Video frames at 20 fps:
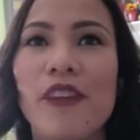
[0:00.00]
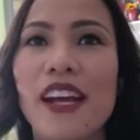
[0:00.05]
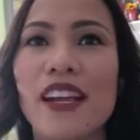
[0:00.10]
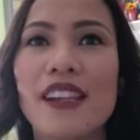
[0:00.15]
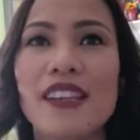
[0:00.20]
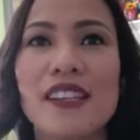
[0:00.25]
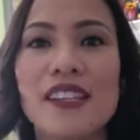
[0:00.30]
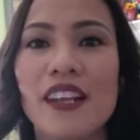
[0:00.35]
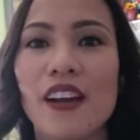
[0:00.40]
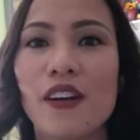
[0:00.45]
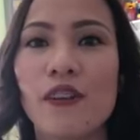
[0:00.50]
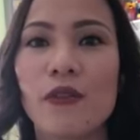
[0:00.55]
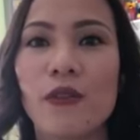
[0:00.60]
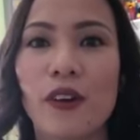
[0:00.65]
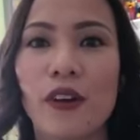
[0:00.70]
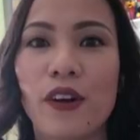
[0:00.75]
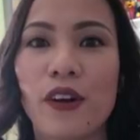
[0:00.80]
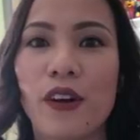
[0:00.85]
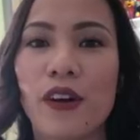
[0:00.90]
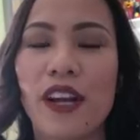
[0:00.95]
friends that
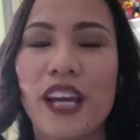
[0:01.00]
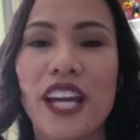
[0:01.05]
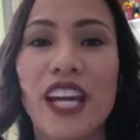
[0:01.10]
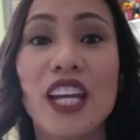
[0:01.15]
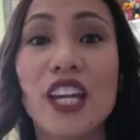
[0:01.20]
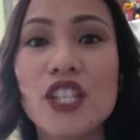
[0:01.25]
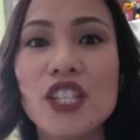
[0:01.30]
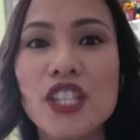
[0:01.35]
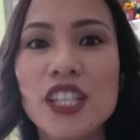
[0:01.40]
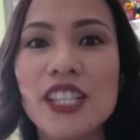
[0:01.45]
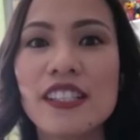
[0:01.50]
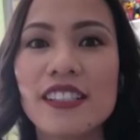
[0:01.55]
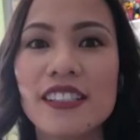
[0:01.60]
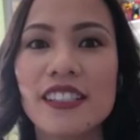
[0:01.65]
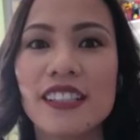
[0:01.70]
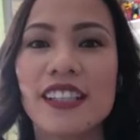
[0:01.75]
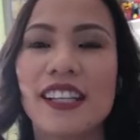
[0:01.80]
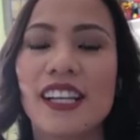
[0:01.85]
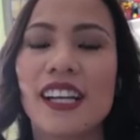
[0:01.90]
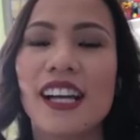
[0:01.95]
were Asian.
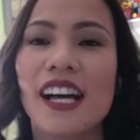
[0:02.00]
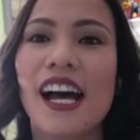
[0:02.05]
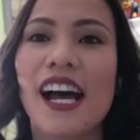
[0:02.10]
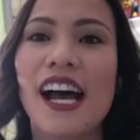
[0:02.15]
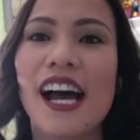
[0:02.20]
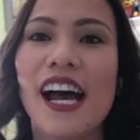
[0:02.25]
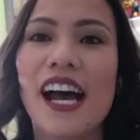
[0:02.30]
Yeah.